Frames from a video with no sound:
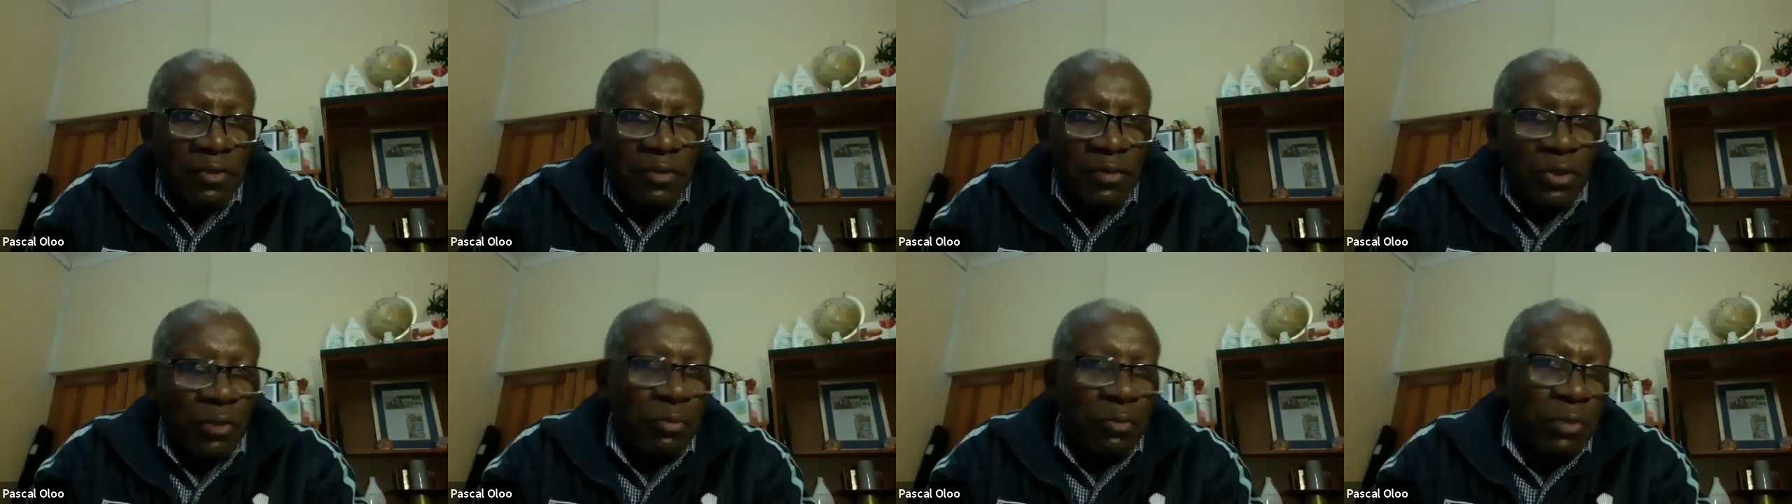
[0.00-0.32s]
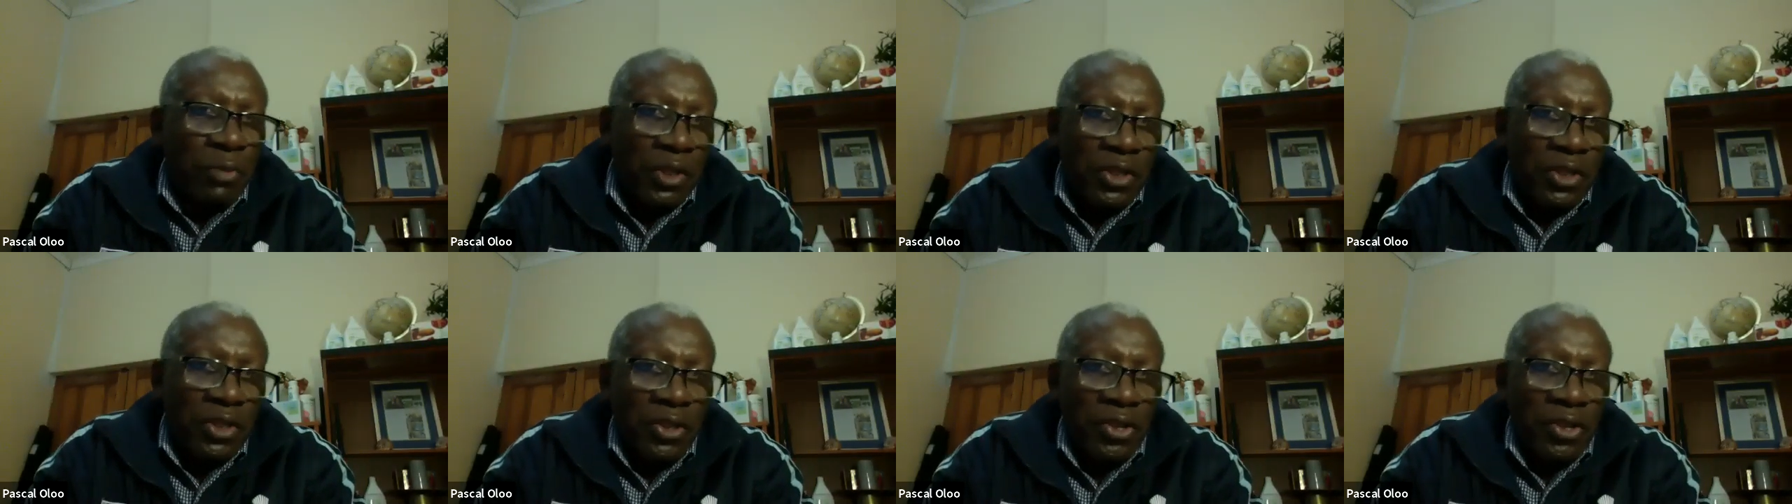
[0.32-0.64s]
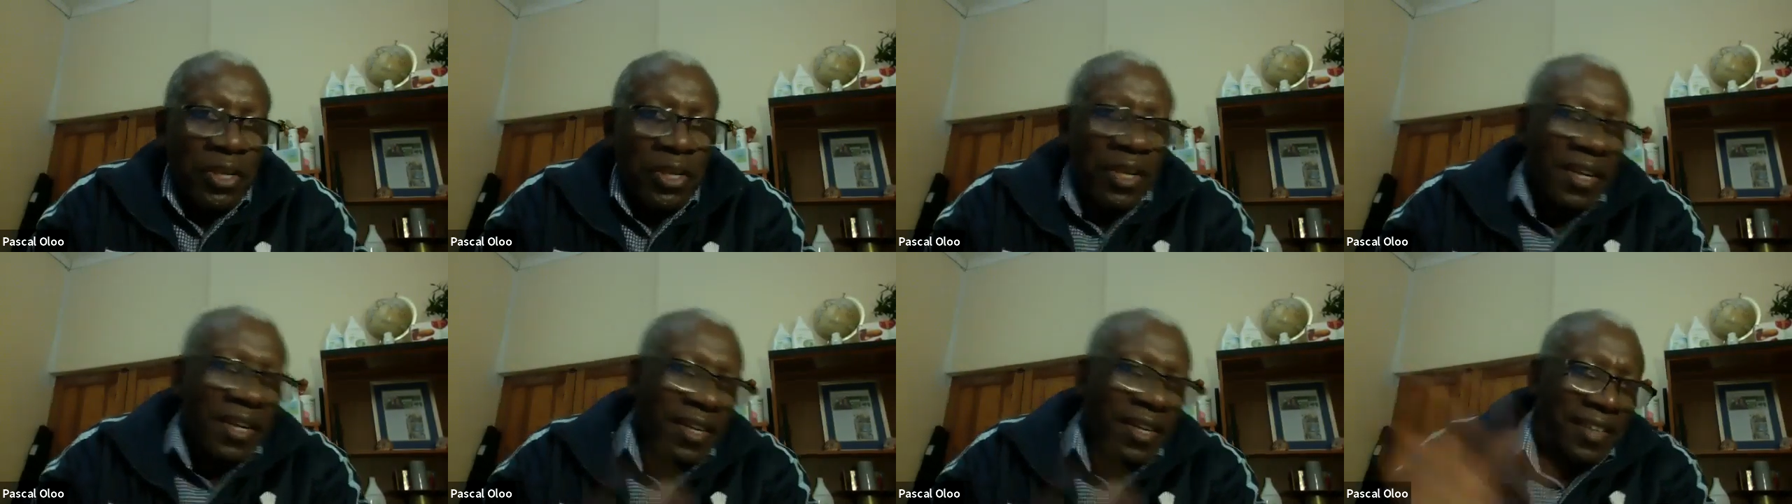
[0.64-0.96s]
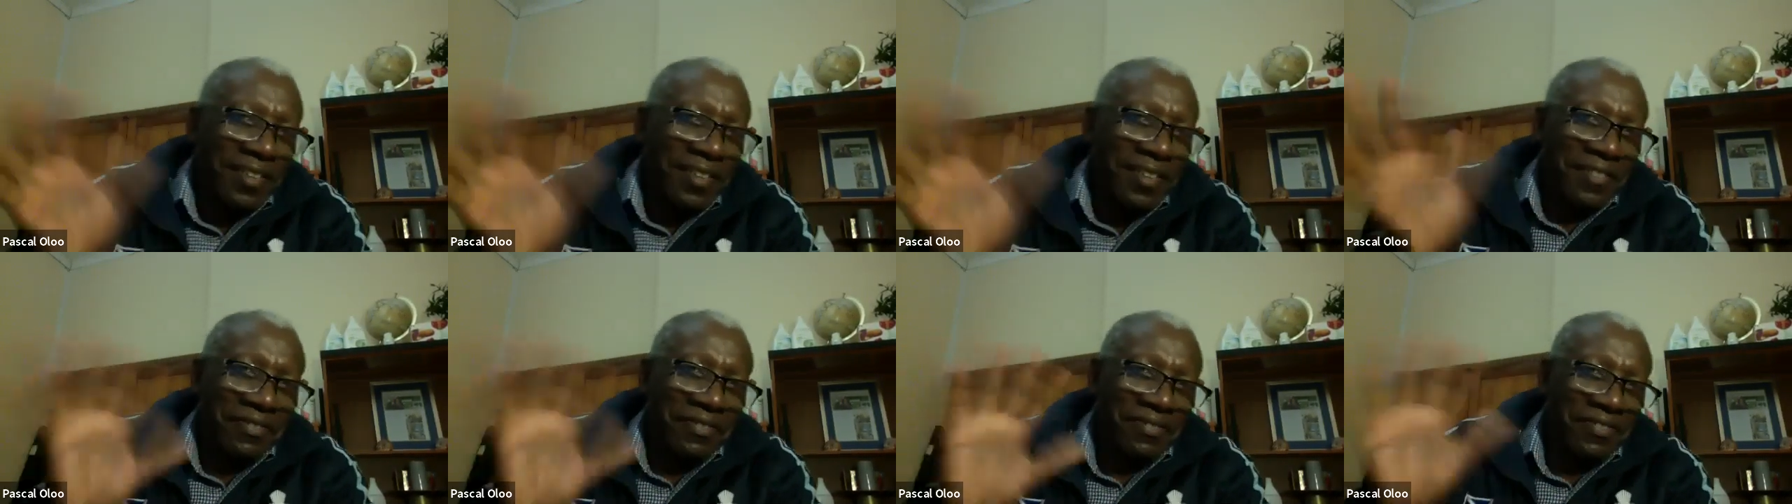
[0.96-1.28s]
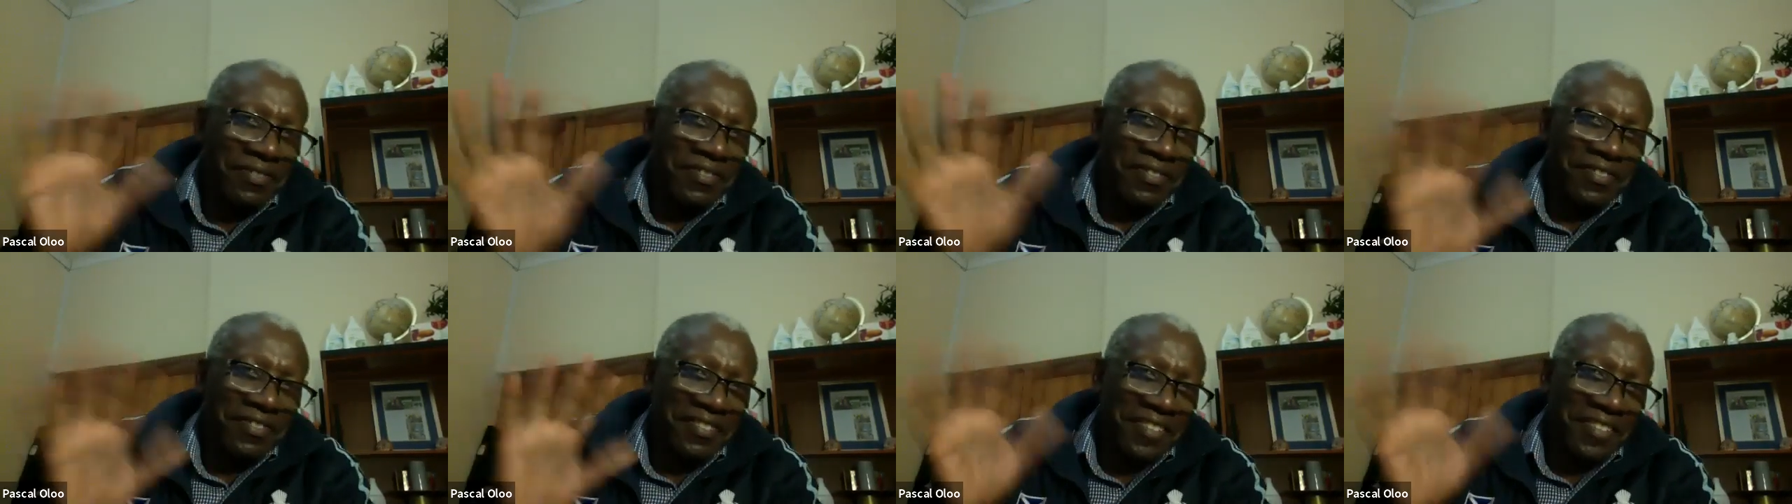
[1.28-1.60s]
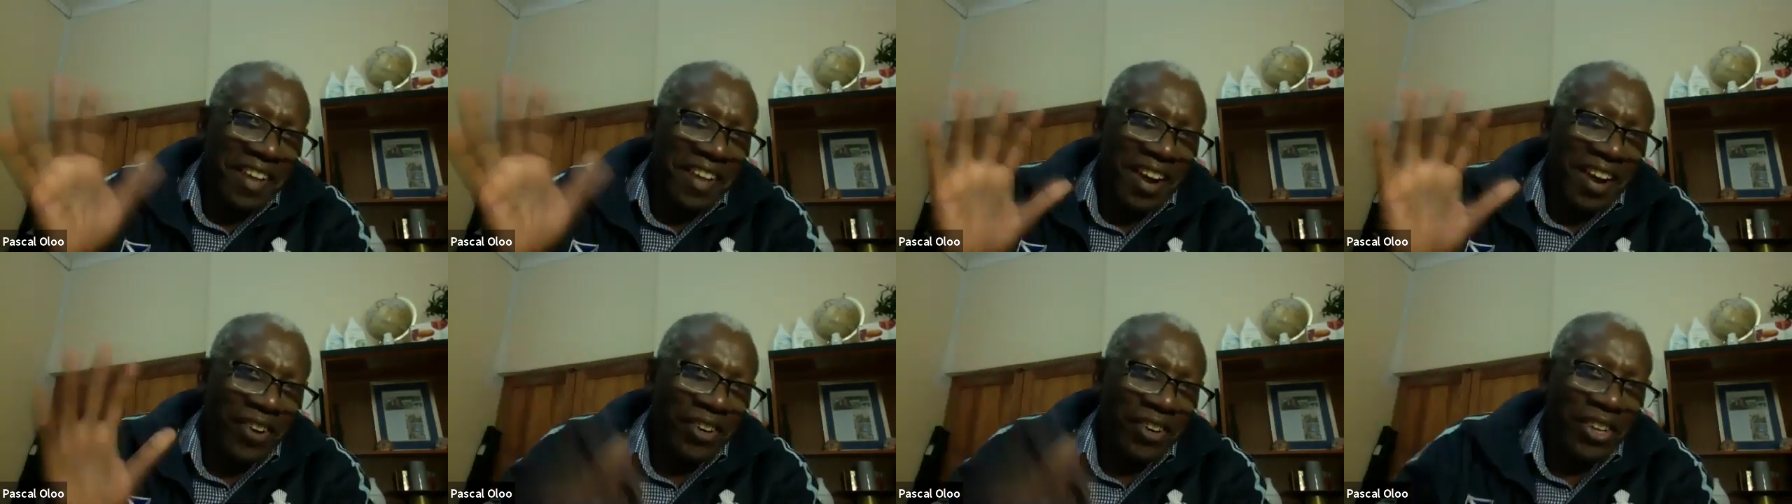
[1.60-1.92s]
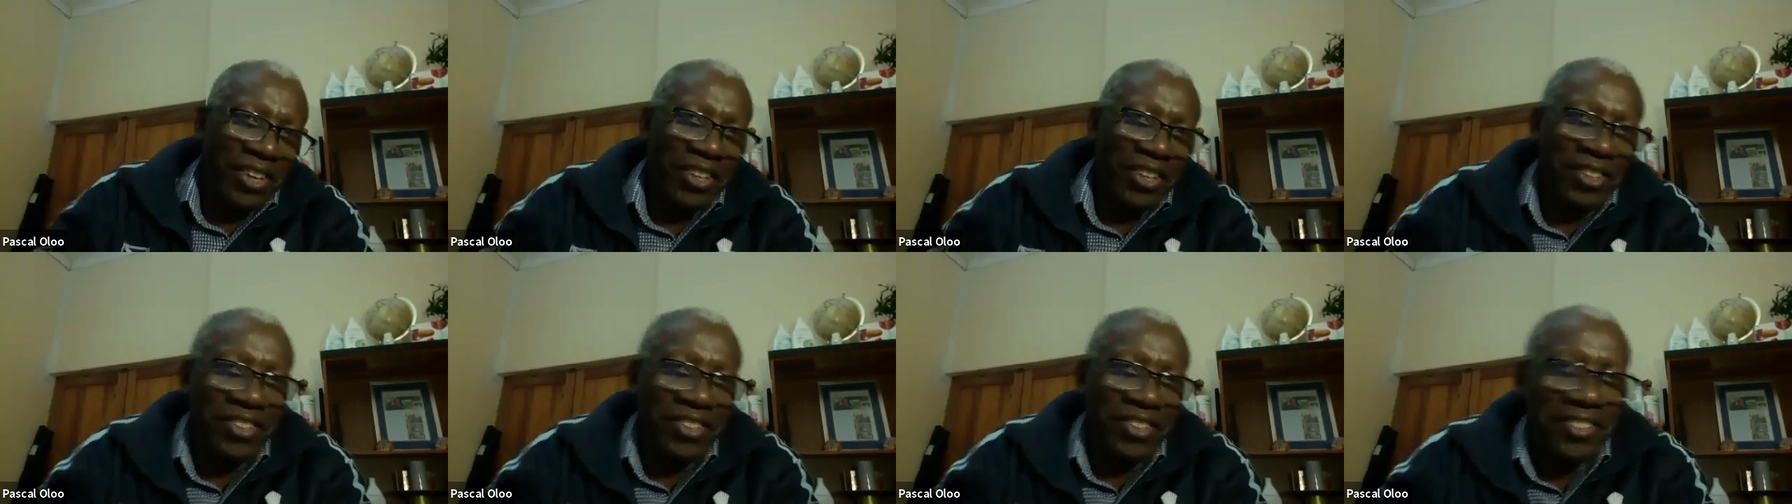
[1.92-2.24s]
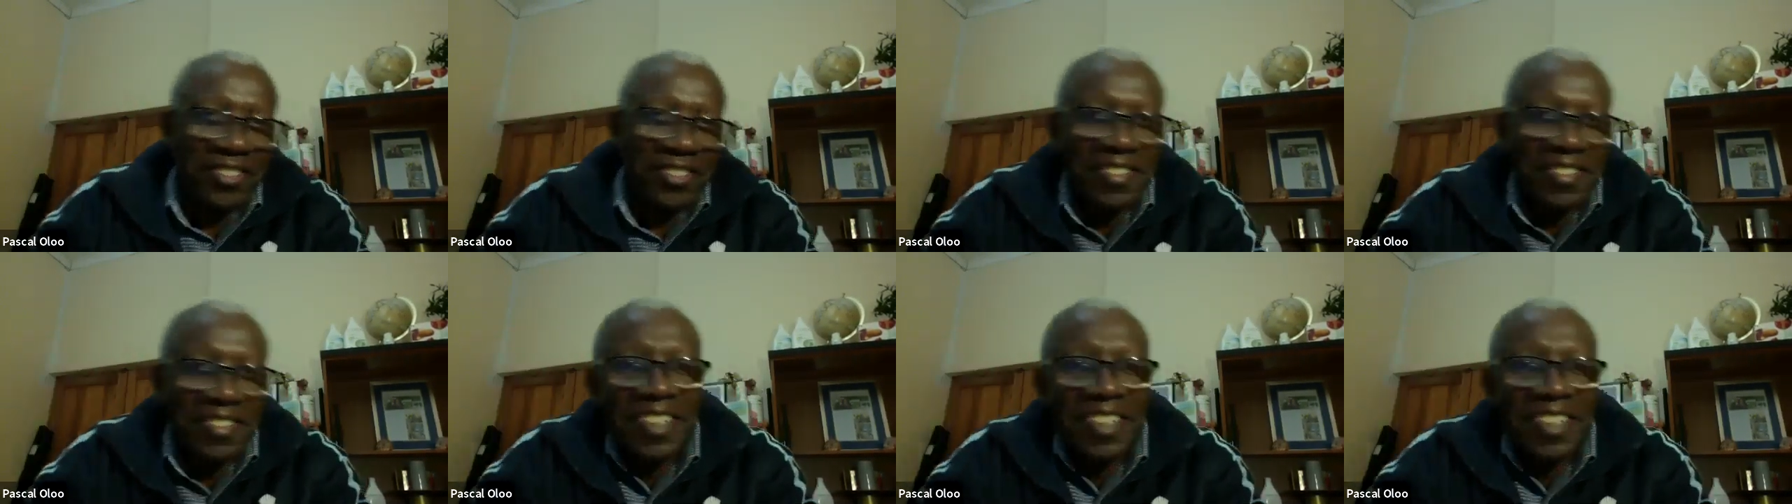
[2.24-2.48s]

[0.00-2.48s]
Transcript: from Pretoria. How are you?